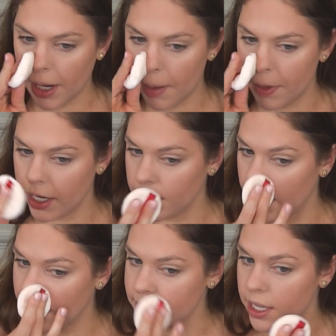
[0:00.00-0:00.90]
pick up any
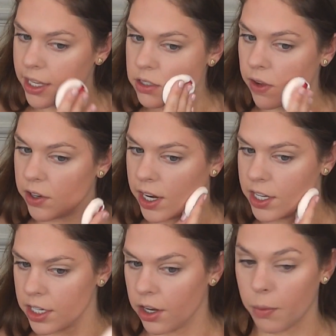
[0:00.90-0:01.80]
excess
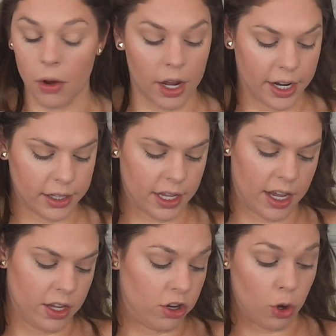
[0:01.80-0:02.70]
foundation or product
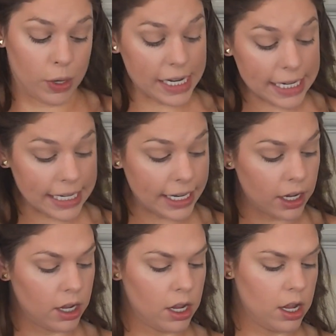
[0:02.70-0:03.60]
that you don't need.
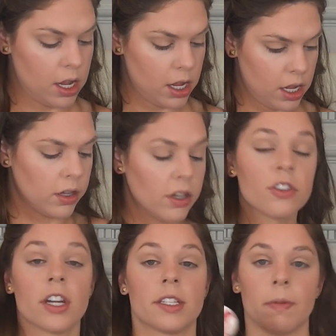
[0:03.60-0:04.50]

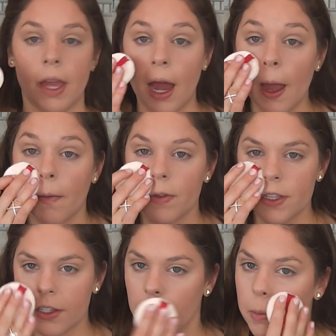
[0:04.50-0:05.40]
Trust me, I have
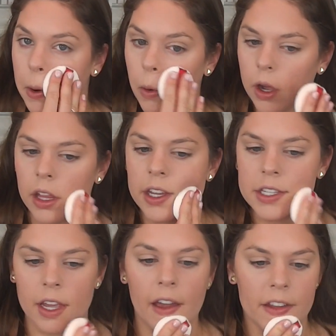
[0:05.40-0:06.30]
super oily
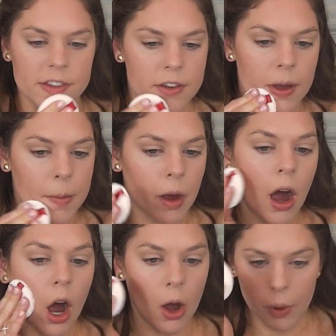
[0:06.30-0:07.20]
skin, so I'm
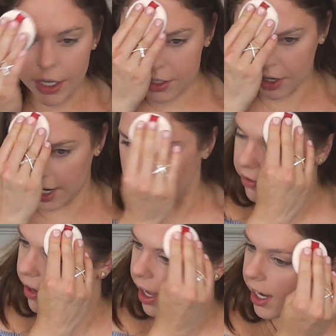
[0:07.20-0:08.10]
always trying to
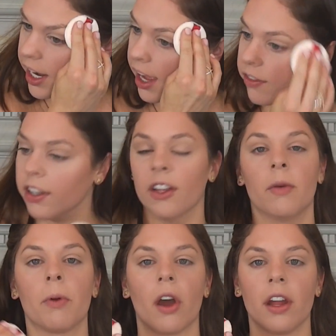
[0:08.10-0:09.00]
find every
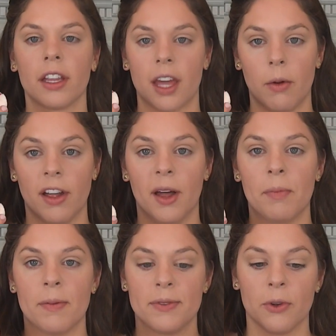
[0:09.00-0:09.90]
little product that will
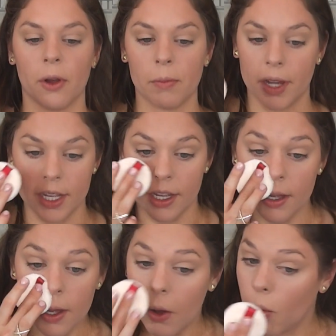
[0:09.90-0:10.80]
help absorb my
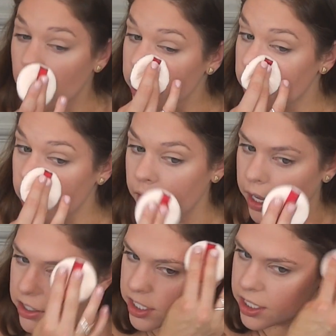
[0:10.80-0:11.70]
oil
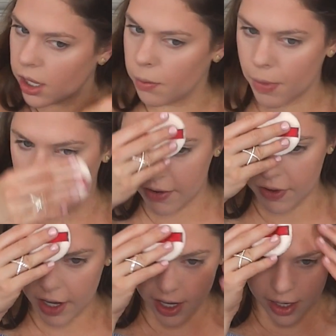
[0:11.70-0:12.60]
and just help
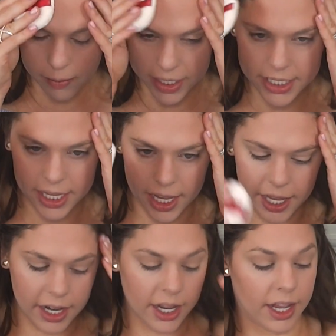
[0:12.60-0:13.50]
mattify my
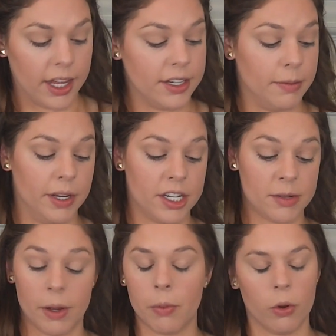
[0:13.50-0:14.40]
skin and
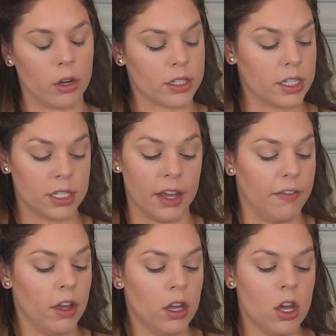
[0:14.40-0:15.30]
diminish my pores, because I
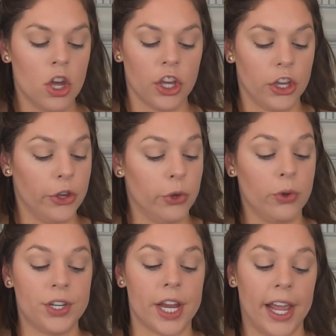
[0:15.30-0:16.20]
have
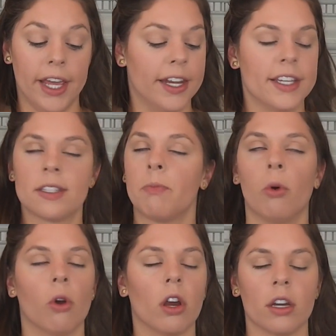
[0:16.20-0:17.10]
huge, heinous
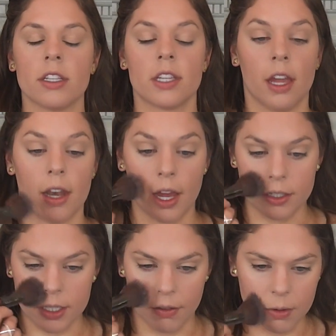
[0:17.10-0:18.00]
pores, and I
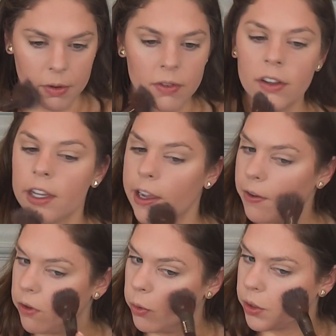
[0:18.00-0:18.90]
just have to be really
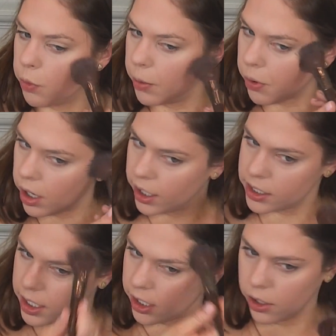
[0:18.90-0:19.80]
careful with what
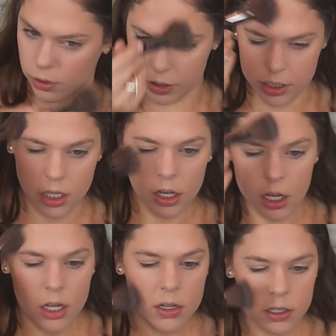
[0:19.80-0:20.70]
products I use.
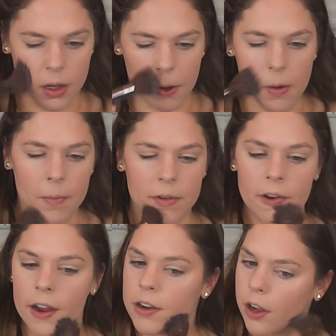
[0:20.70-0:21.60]
So I'm
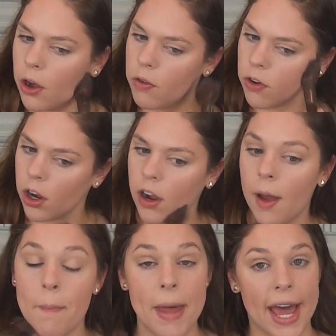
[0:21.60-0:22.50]
trying to go for
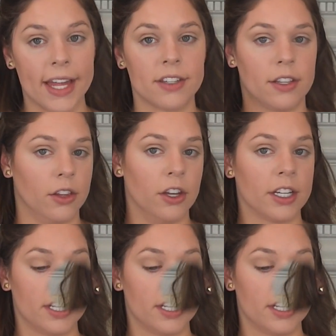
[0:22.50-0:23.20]
a matte look